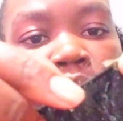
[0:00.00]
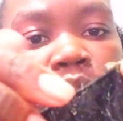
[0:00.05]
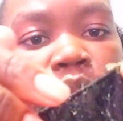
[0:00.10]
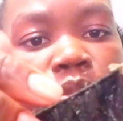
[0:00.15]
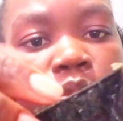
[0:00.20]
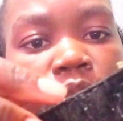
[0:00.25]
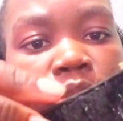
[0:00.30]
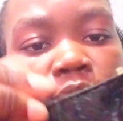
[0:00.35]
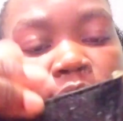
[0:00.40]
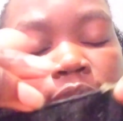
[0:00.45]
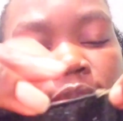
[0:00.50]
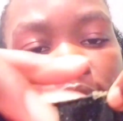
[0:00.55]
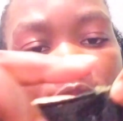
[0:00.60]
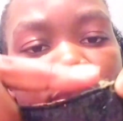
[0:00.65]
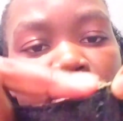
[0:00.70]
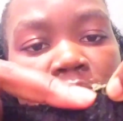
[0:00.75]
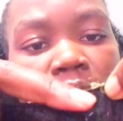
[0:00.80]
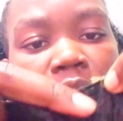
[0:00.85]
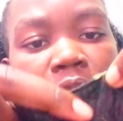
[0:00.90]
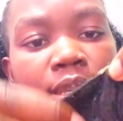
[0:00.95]
So
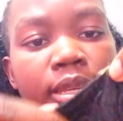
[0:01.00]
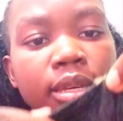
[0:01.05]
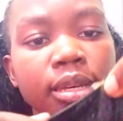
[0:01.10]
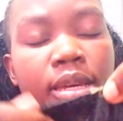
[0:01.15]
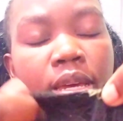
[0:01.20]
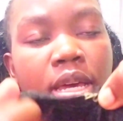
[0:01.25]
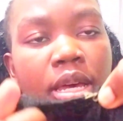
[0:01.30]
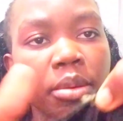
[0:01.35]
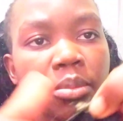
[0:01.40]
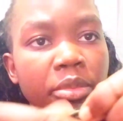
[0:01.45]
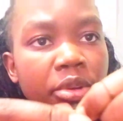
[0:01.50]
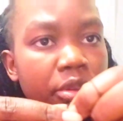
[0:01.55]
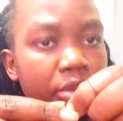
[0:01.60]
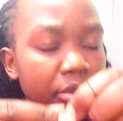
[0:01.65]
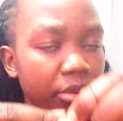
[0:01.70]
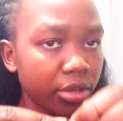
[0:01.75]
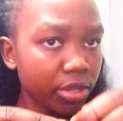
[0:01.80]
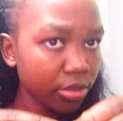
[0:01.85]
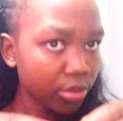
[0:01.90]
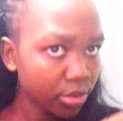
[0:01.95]
from here, I'm now
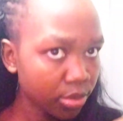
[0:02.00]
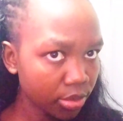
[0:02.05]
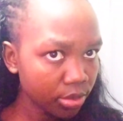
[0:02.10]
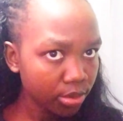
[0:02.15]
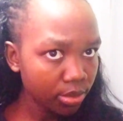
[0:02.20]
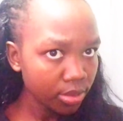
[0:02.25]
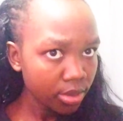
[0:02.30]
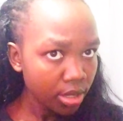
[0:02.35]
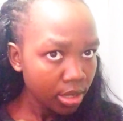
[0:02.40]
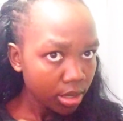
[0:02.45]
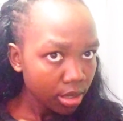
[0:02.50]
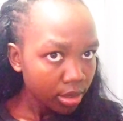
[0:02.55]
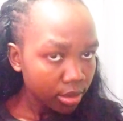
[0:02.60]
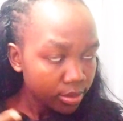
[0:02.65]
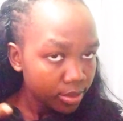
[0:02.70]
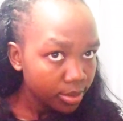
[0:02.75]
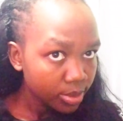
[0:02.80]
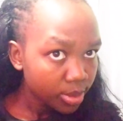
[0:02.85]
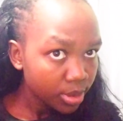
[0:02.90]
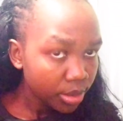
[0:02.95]
going to
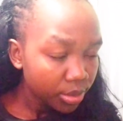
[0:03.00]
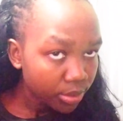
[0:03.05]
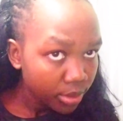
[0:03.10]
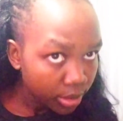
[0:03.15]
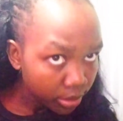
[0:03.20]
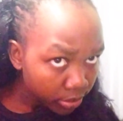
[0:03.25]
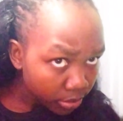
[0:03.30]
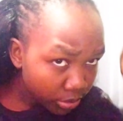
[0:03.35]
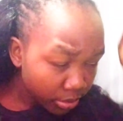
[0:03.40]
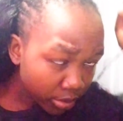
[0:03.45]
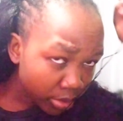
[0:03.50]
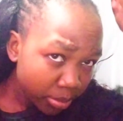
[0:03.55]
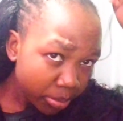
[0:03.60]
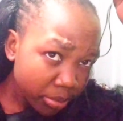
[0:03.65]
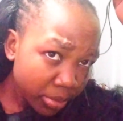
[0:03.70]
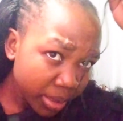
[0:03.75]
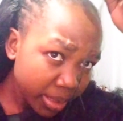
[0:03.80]
sew it from